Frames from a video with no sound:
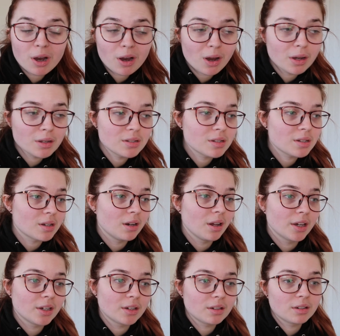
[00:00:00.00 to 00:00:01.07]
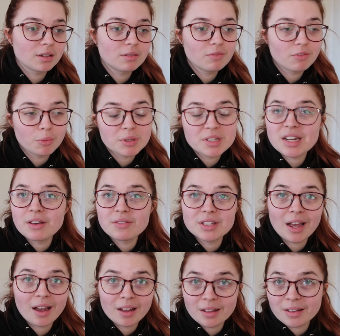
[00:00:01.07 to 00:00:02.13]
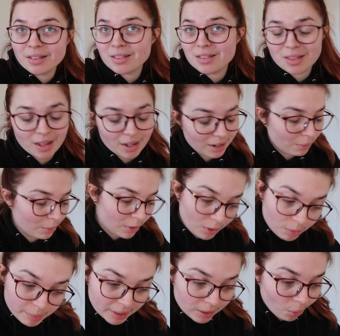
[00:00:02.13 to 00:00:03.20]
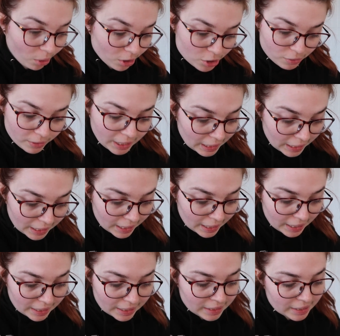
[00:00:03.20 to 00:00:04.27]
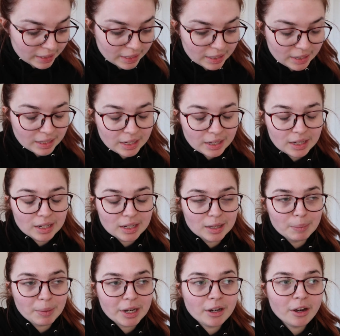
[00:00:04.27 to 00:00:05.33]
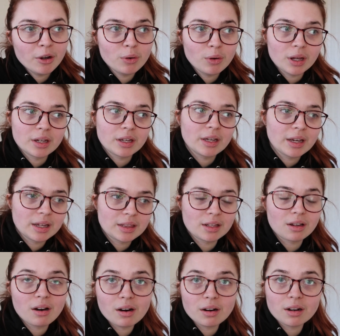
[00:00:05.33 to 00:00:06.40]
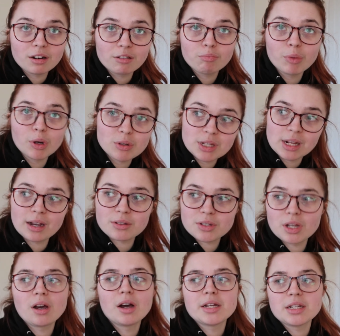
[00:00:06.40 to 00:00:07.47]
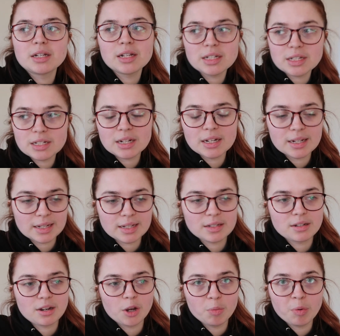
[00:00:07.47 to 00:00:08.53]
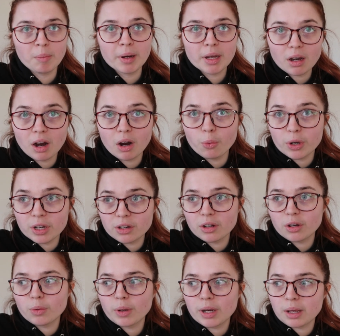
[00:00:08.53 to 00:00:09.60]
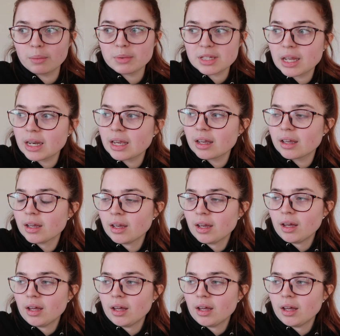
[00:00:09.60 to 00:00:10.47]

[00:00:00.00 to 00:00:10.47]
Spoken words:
mask, like from the state of his hands, they were not being washed regularly. I know, like, he had the car kind of mostly outside, and he did at least open my car window when he was in it.